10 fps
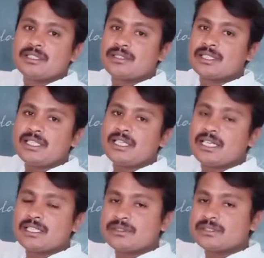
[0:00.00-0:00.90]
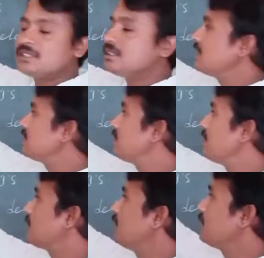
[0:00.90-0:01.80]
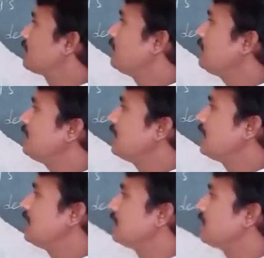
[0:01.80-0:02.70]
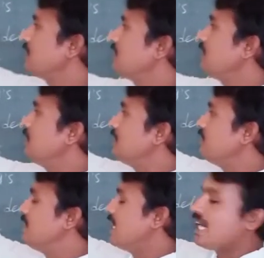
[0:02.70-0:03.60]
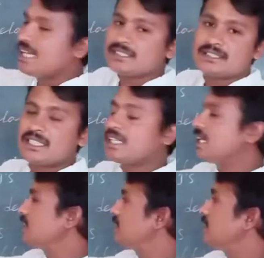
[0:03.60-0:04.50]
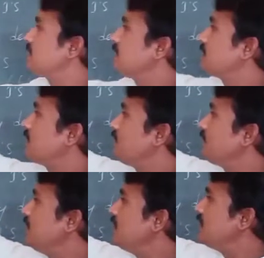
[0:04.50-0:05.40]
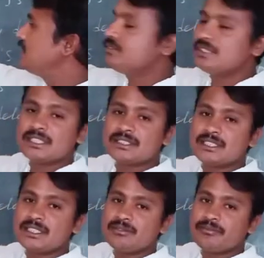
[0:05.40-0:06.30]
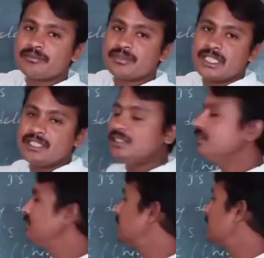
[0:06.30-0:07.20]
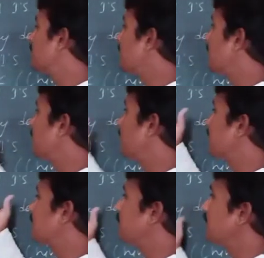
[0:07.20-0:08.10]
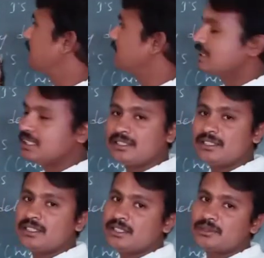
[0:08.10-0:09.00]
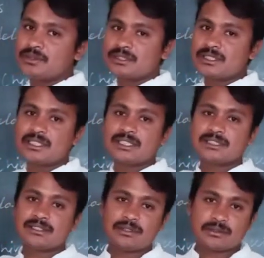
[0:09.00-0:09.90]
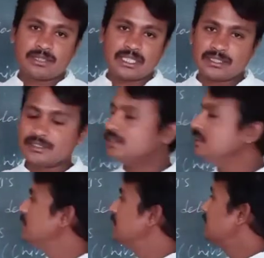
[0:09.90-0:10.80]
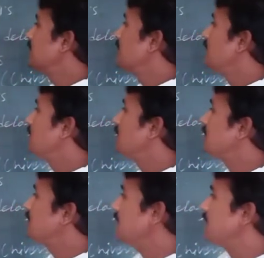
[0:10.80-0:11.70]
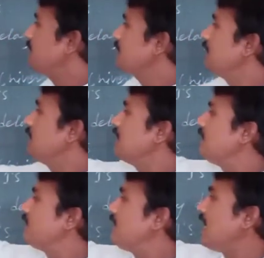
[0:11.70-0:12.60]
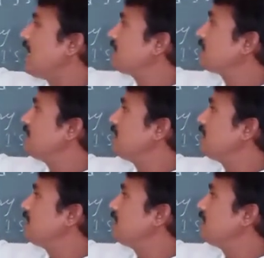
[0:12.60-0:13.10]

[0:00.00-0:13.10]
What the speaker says: Okay? All those details you have to include in it. If they ask the characteristics of EDVAC, then whichever I have explained here, those details you have to add. Then if they ask